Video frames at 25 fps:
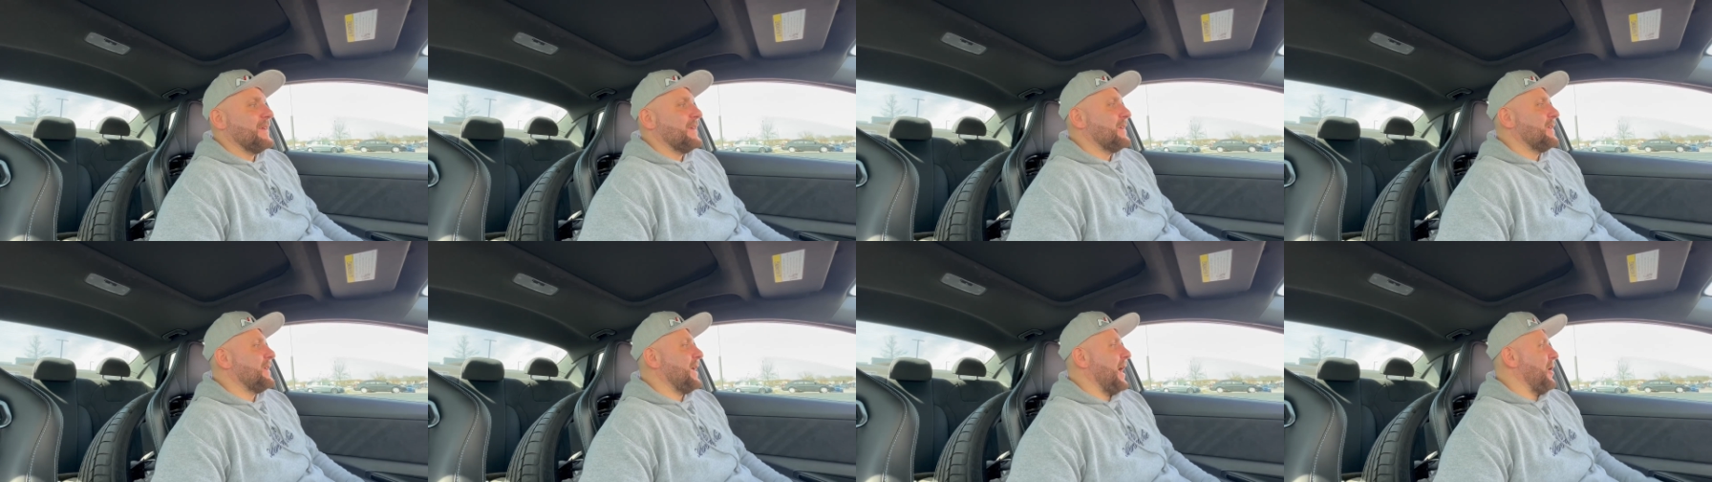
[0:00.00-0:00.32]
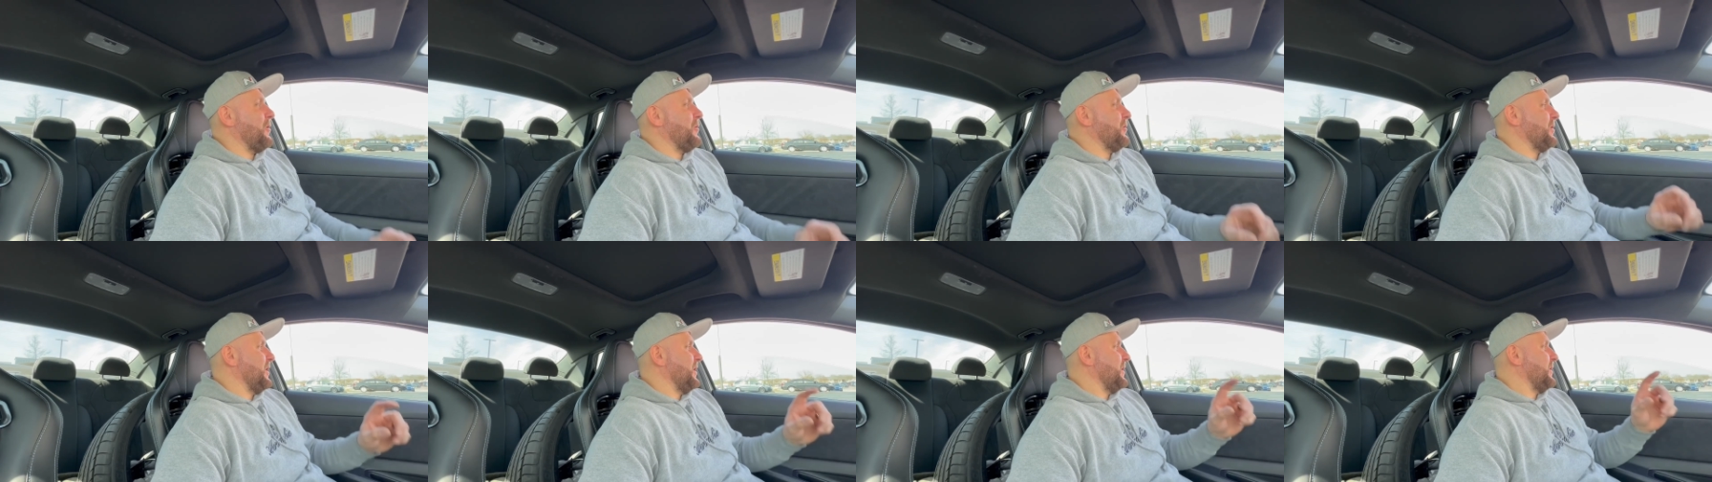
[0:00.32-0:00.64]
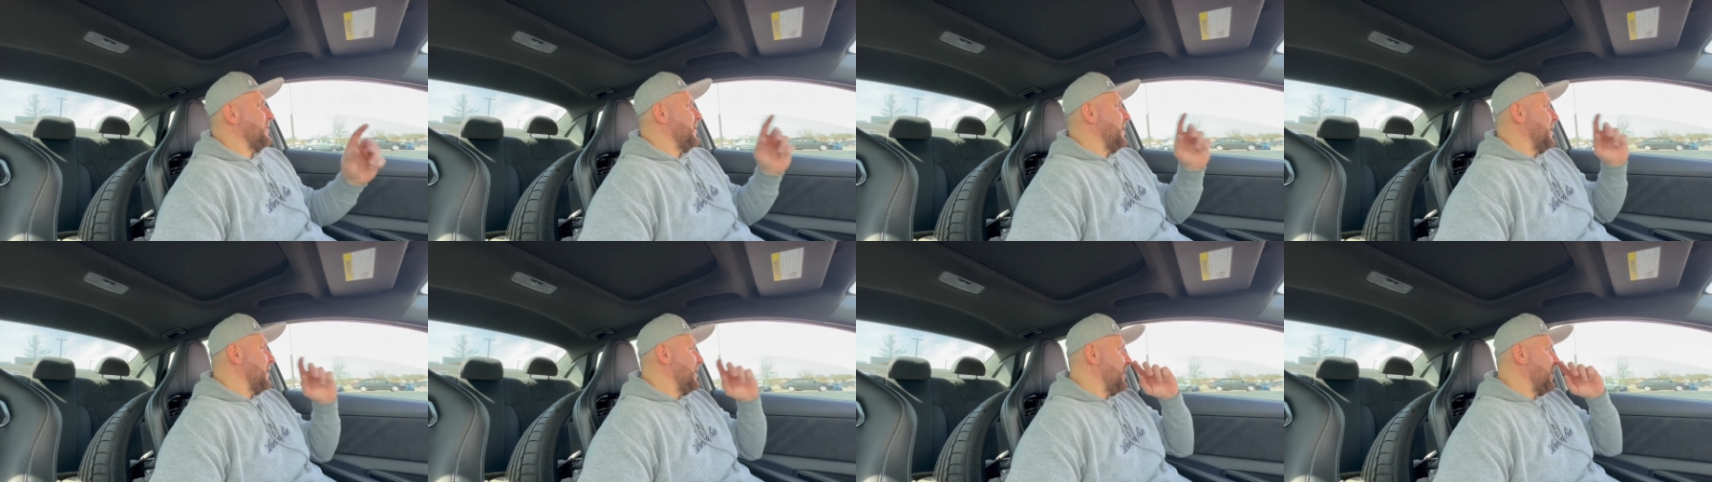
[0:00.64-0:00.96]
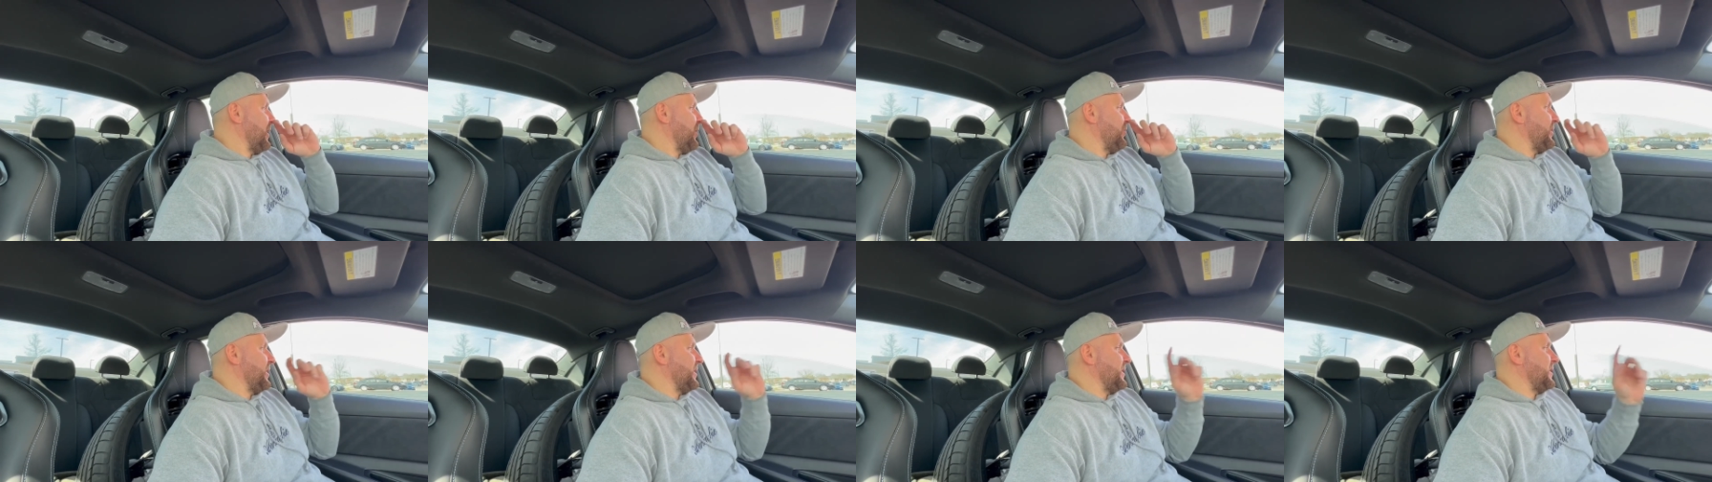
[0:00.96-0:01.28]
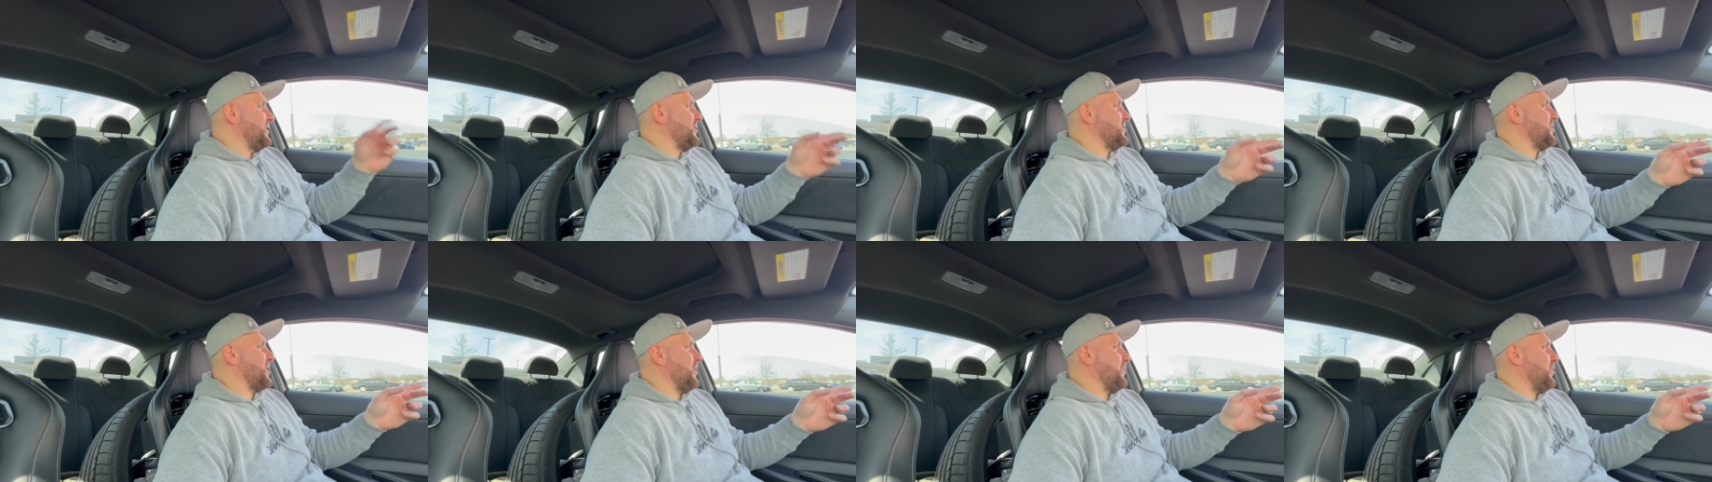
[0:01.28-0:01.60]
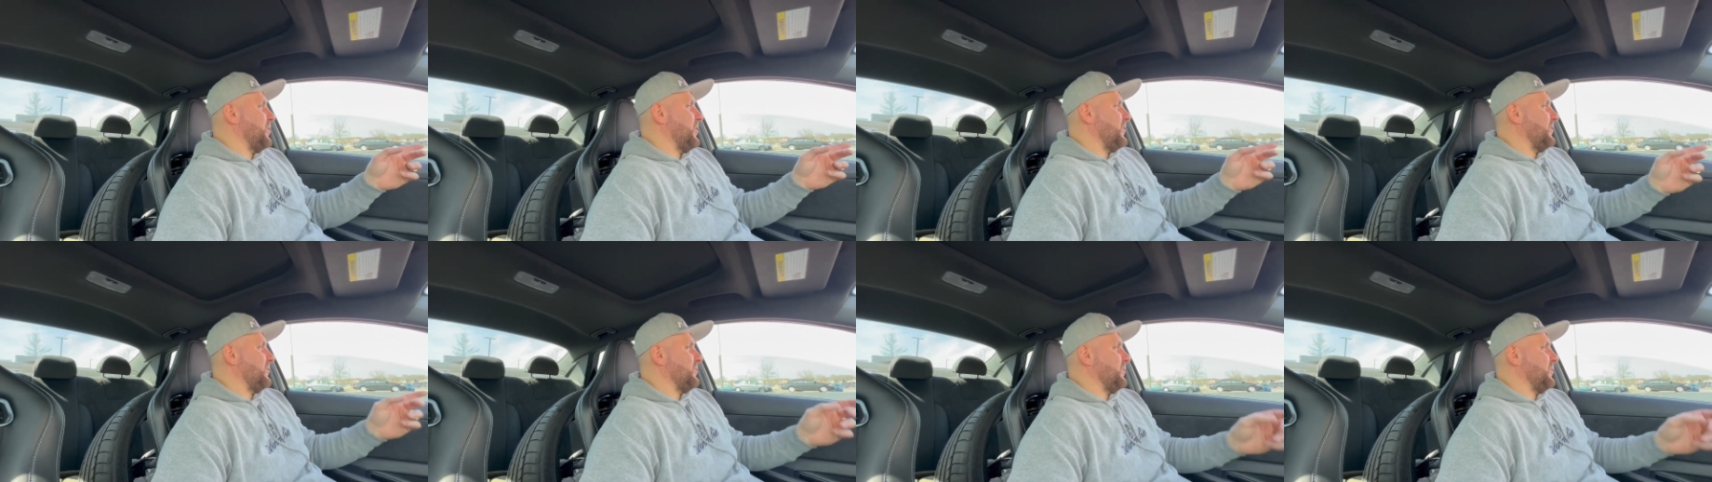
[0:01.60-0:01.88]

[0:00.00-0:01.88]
yeah, I already dropped off